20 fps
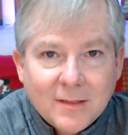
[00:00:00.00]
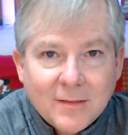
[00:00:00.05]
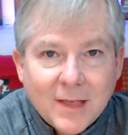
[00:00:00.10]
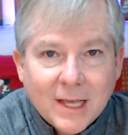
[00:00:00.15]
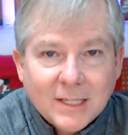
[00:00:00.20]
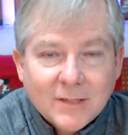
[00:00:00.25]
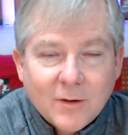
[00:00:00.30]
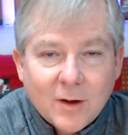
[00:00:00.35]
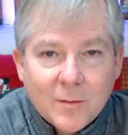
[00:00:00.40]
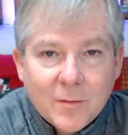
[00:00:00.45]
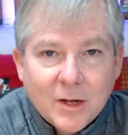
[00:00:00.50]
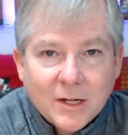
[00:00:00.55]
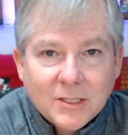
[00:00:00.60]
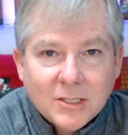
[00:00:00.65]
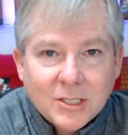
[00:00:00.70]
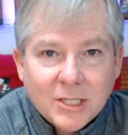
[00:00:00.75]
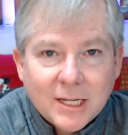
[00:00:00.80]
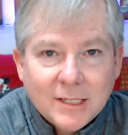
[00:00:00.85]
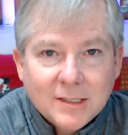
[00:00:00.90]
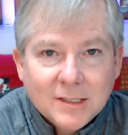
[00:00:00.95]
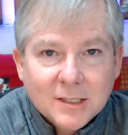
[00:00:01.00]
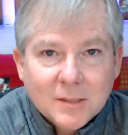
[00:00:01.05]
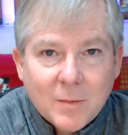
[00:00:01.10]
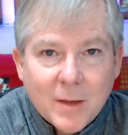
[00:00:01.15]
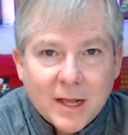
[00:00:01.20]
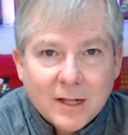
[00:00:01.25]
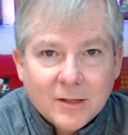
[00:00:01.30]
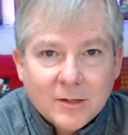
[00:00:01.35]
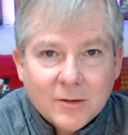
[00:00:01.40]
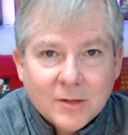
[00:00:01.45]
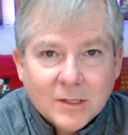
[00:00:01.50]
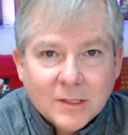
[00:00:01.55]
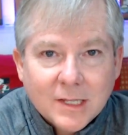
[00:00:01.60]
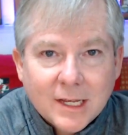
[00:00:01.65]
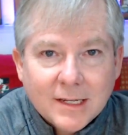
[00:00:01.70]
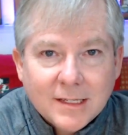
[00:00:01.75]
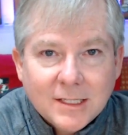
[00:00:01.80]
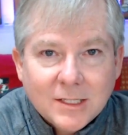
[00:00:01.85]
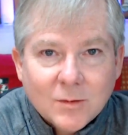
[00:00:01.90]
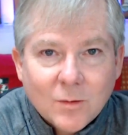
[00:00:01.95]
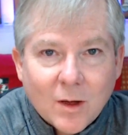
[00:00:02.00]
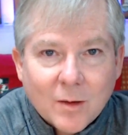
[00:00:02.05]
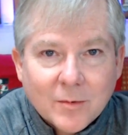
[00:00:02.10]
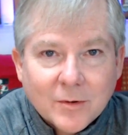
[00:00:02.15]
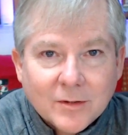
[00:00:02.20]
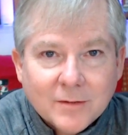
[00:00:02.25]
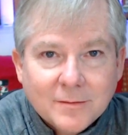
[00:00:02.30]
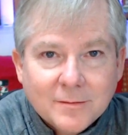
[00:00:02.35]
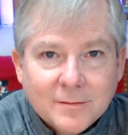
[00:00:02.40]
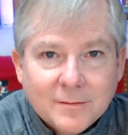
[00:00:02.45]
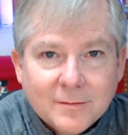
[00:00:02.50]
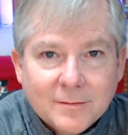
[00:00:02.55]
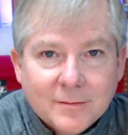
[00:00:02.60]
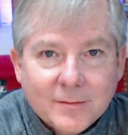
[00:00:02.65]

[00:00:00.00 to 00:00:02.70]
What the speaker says: Thanks very much. Jason Spangler, the SanteeSwapper.